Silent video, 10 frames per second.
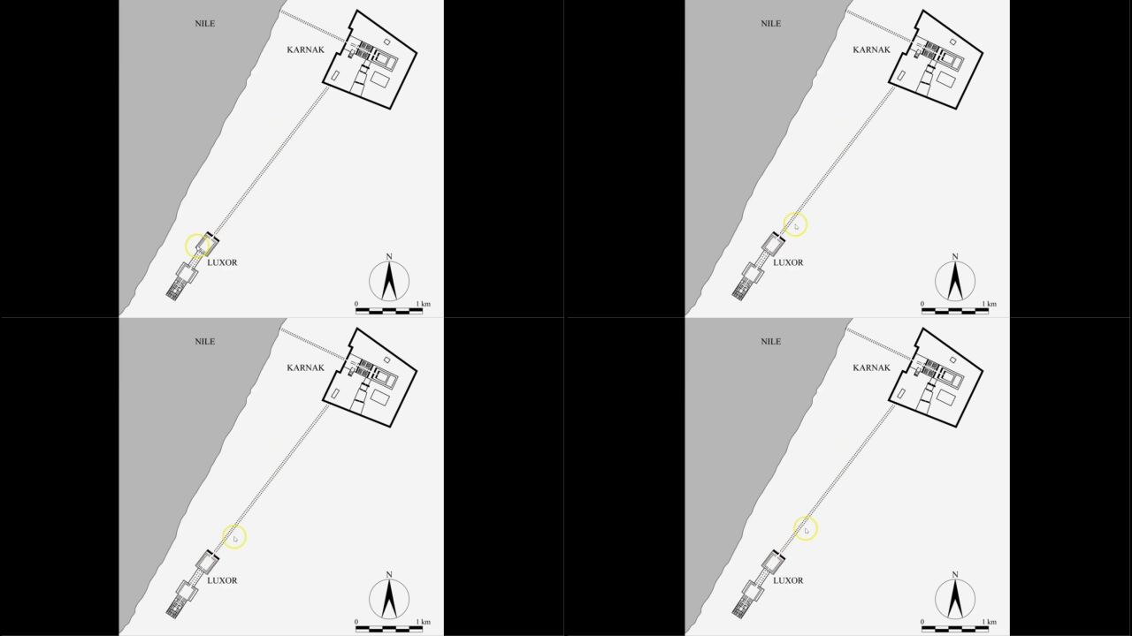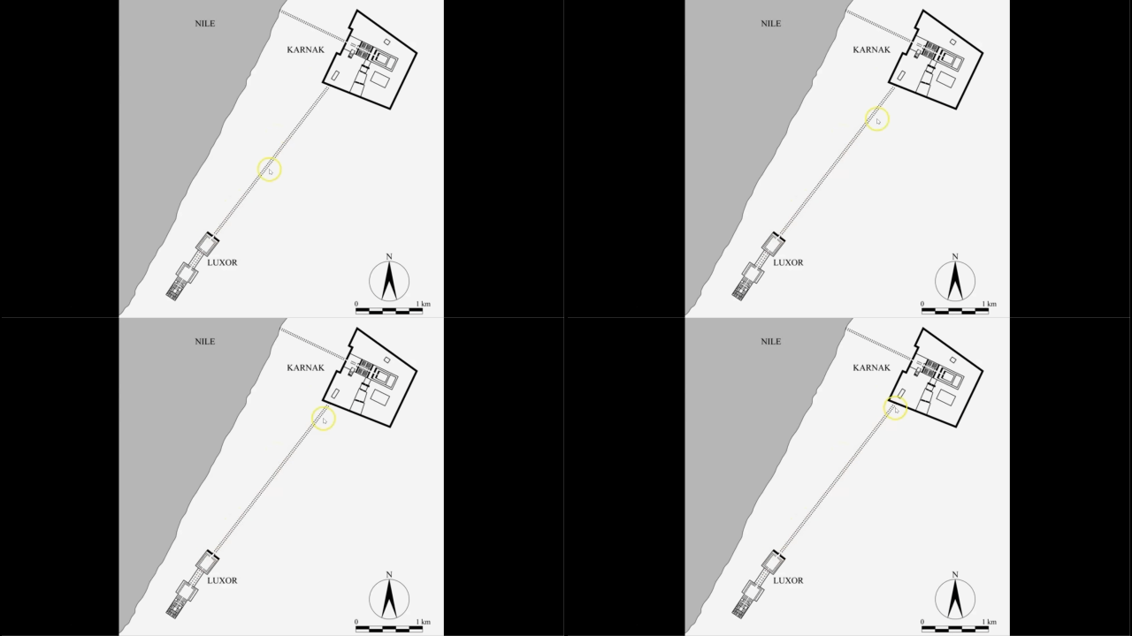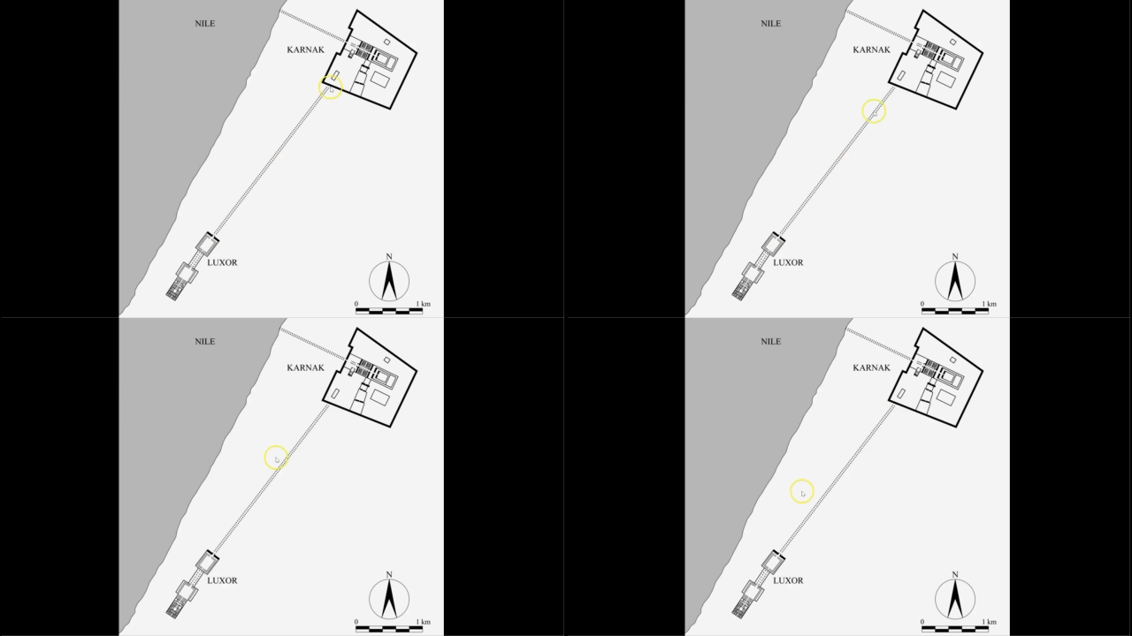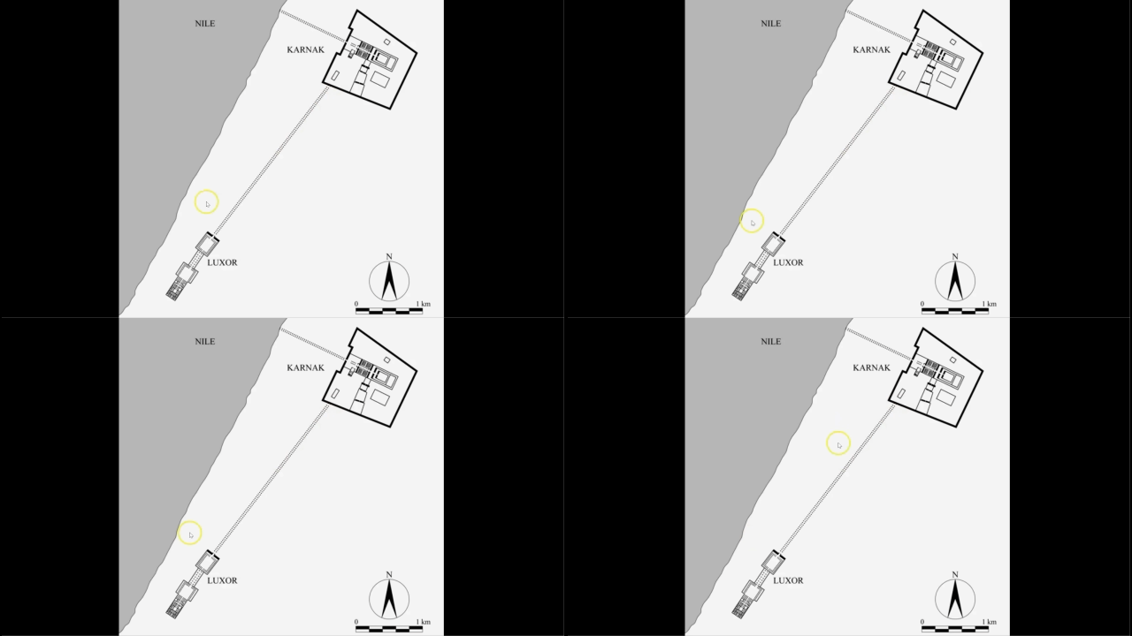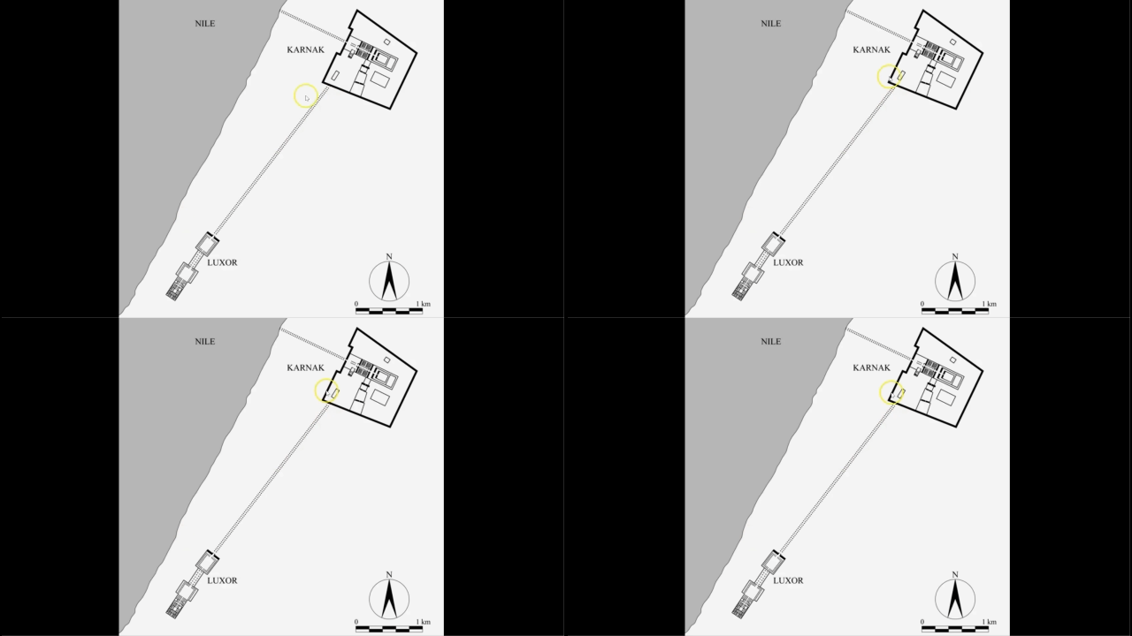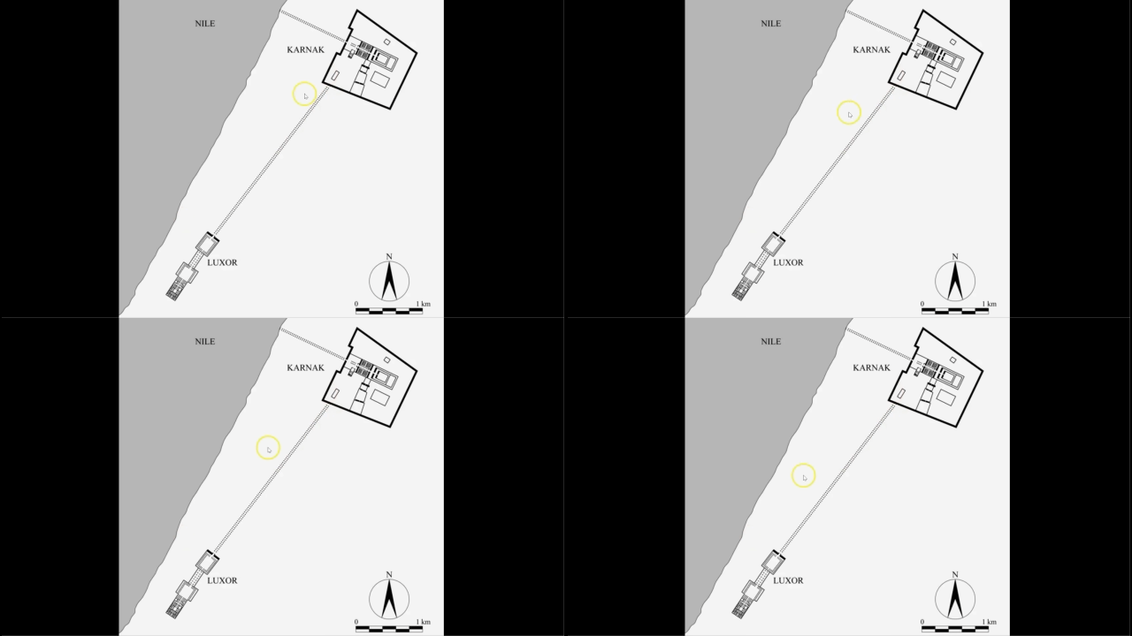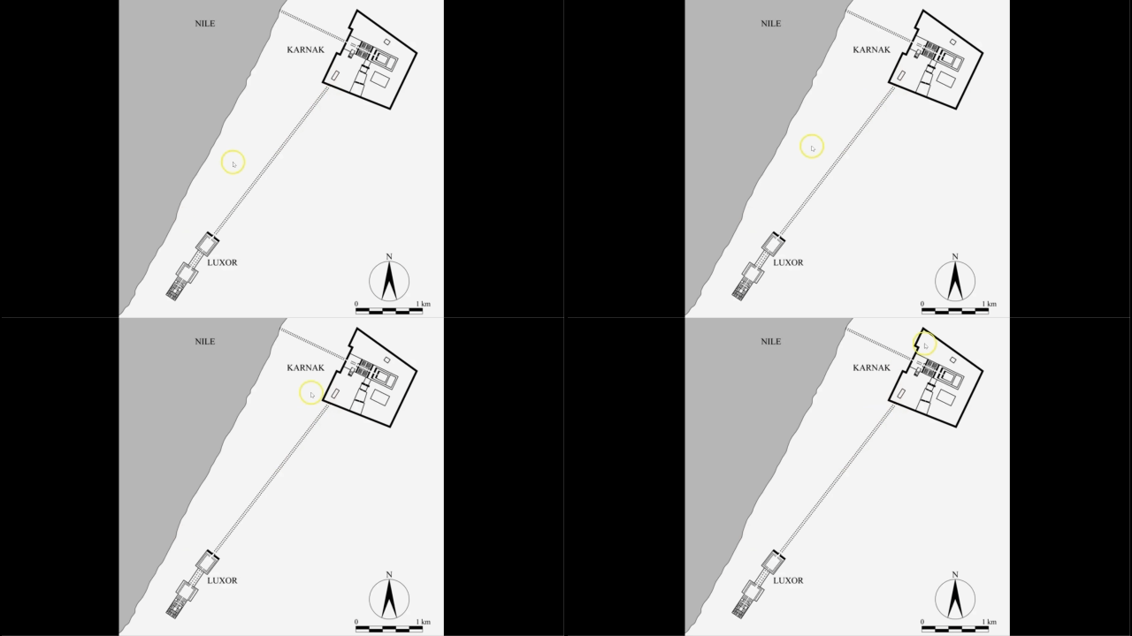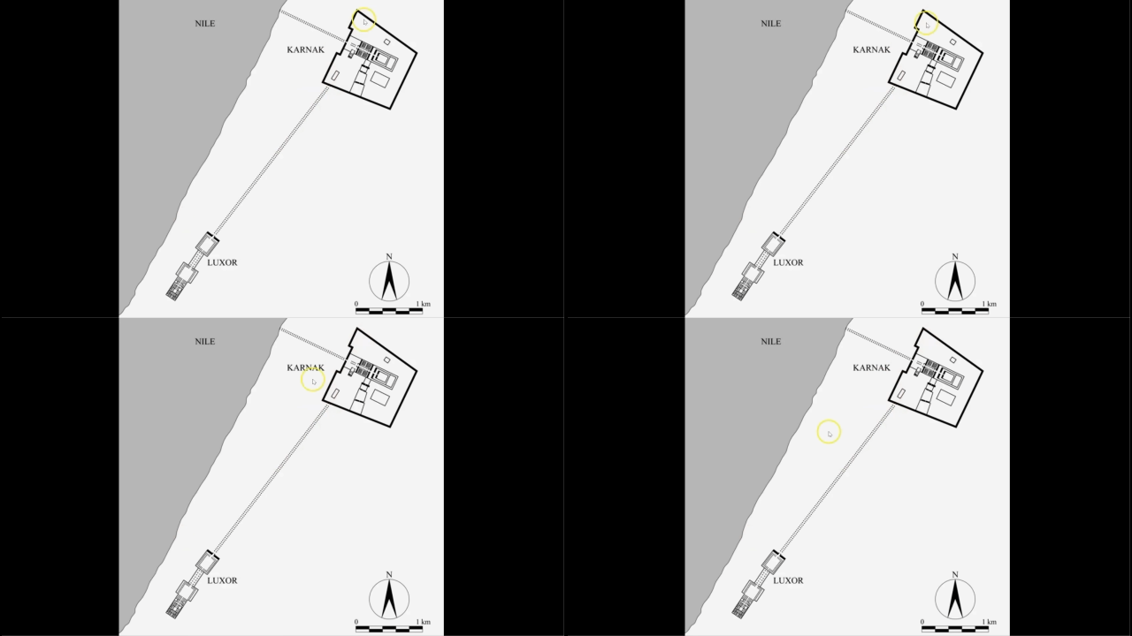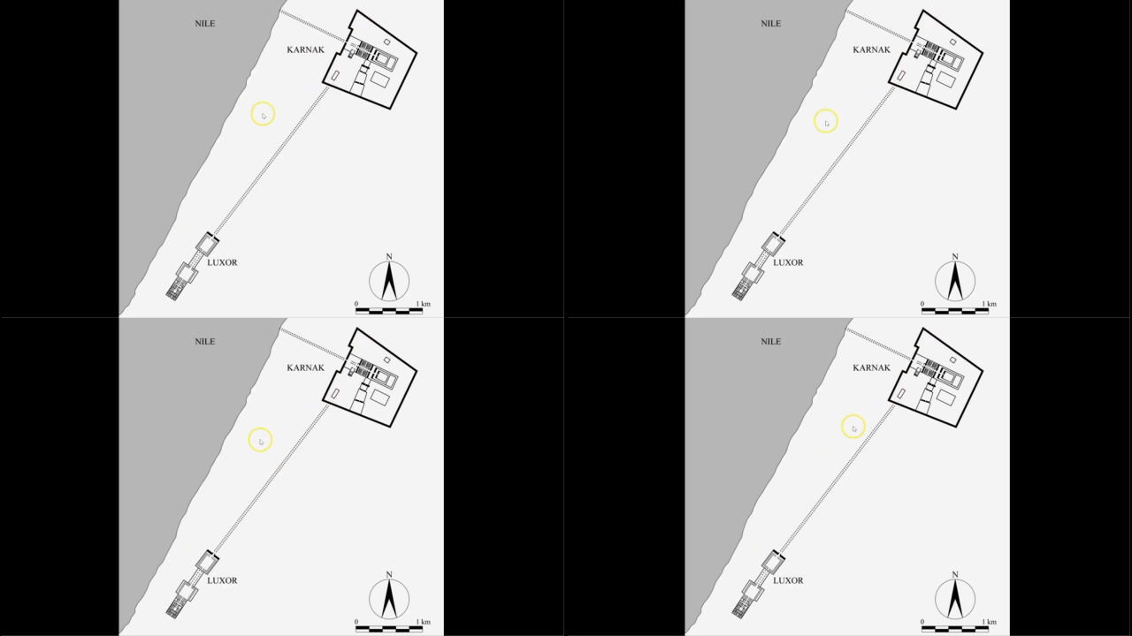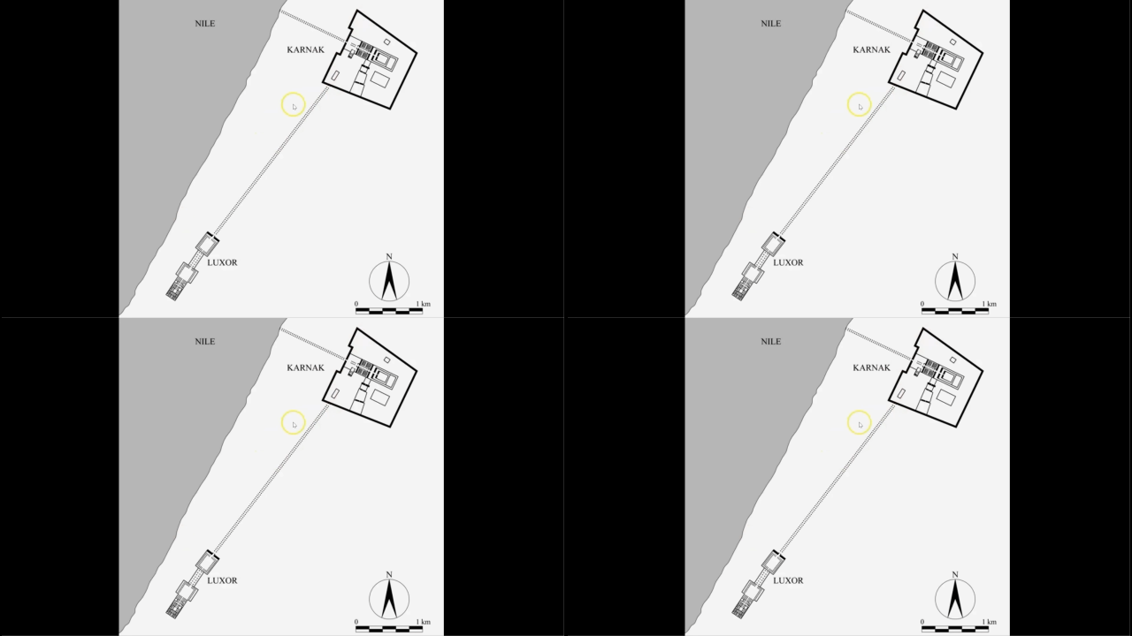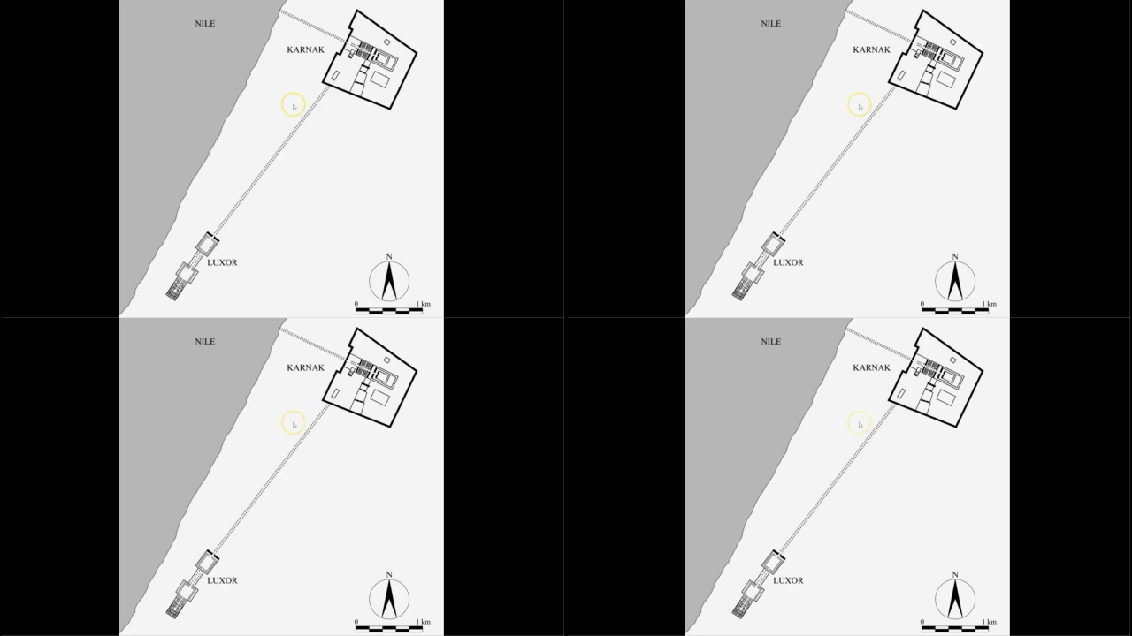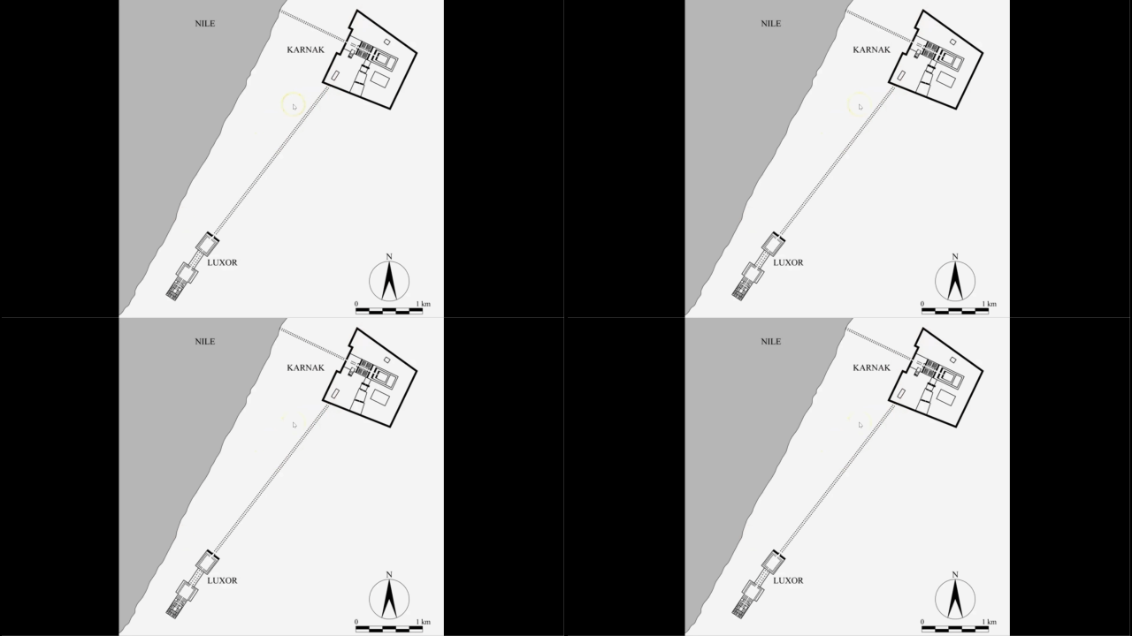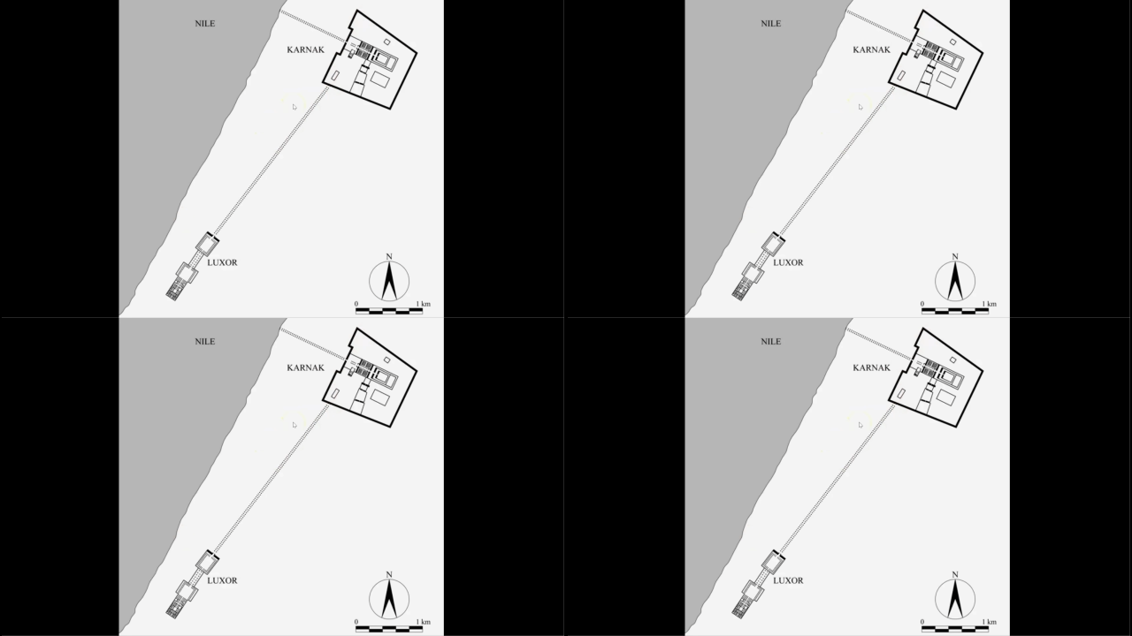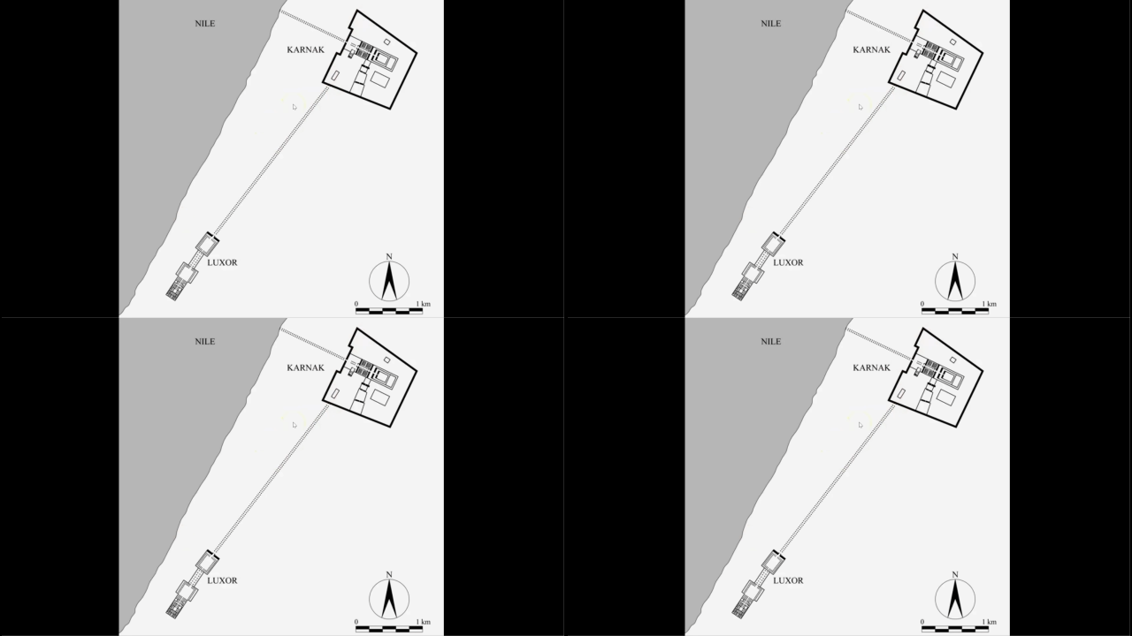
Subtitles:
(no speaker visible)